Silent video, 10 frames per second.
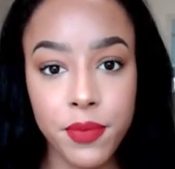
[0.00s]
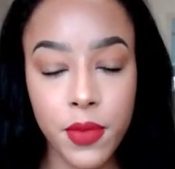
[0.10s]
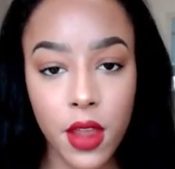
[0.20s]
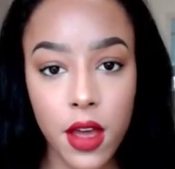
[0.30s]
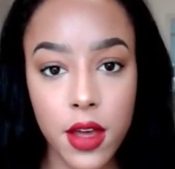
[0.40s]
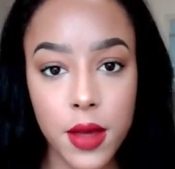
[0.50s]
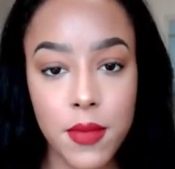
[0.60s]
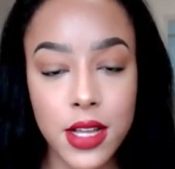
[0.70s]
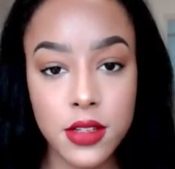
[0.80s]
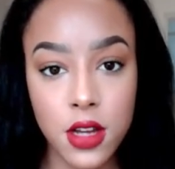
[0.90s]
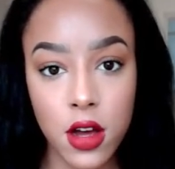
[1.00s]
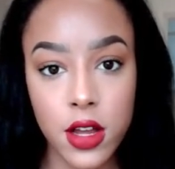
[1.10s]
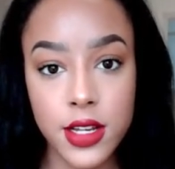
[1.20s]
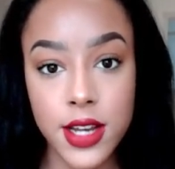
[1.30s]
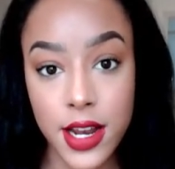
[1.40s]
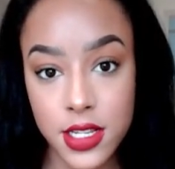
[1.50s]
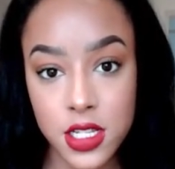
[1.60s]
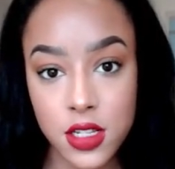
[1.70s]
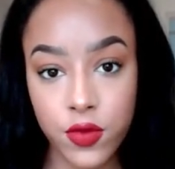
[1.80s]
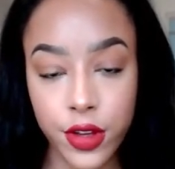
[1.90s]
I started dance
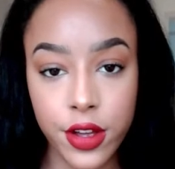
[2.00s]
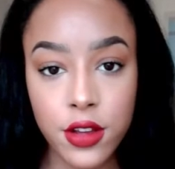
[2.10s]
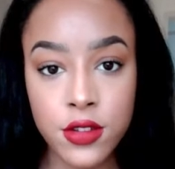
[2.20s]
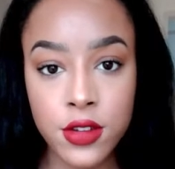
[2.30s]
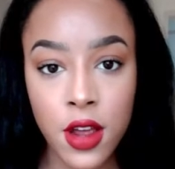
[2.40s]
first.